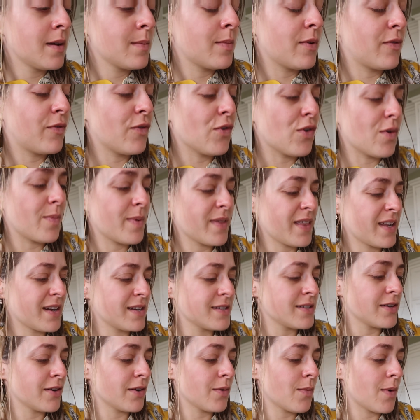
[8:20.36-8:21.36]
before, but then I
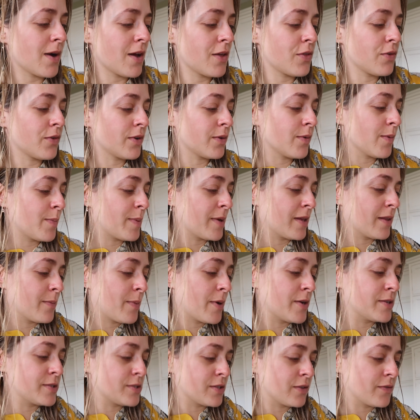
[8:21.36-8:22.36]
don't know why I thought it would be at the
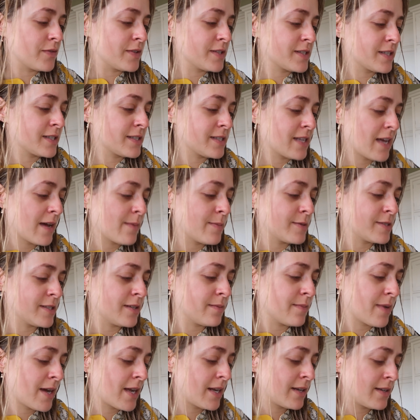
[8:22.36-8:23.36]
post office, because
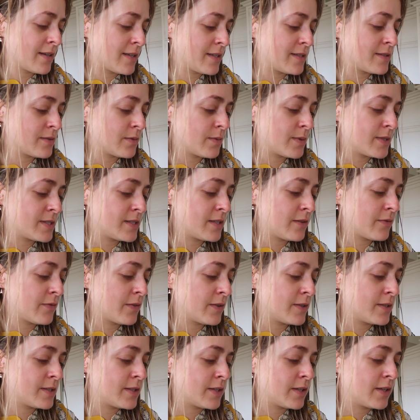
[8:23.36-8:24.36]
Amazon man is always
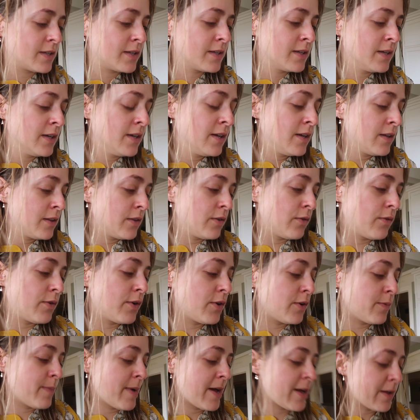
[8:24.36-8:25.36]
different to the
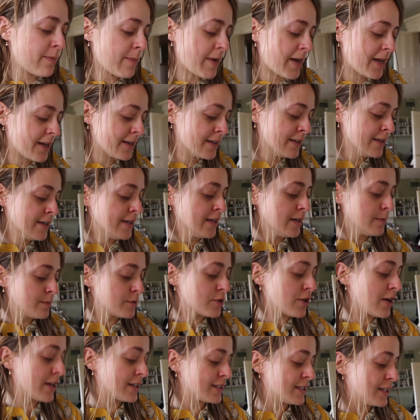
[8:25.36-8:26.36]
Royal Mail man.
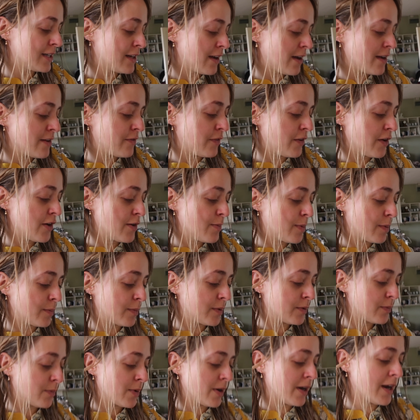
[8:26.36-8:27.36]
Trying to knife it open
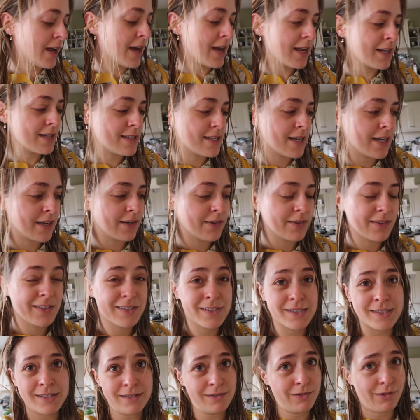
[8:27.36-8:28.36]
with one hand. Hang on,
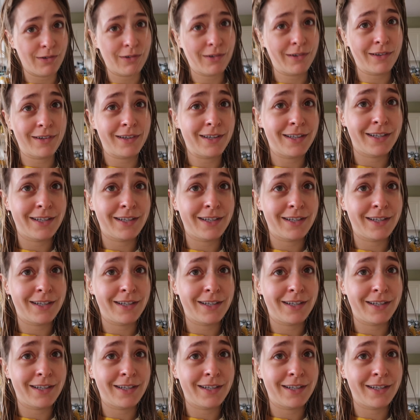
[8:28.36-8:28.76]
this is not a good